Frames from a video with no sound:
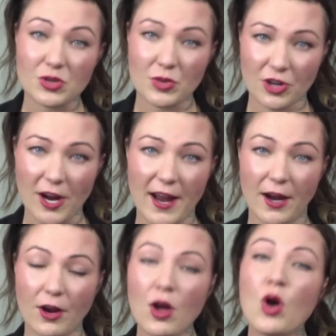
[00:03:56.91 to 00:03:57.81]
your
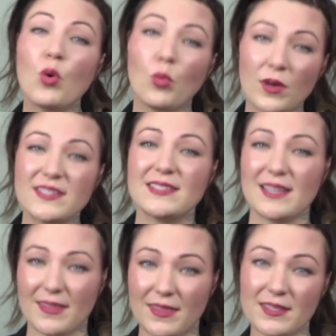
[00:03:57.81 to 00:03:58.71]
hair once it's
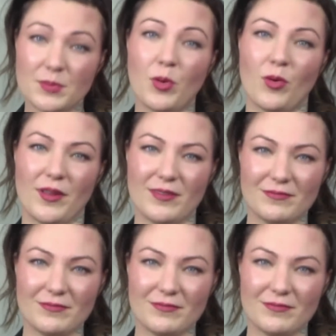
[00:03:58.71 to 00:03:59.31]
at this point.